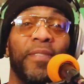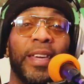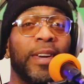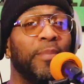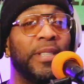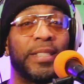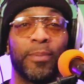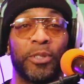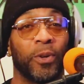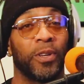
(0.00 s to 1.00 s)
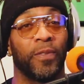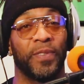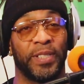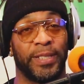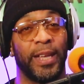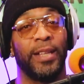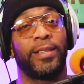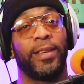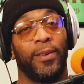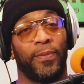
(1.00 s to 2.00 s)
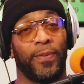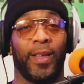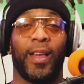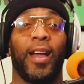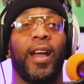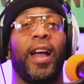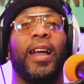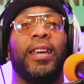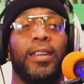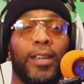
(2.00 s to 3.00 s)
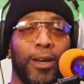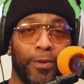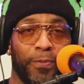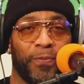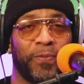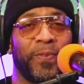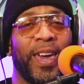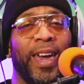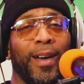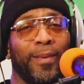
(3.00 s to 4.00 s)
to give me some sort of incentive. Like, yo, fam.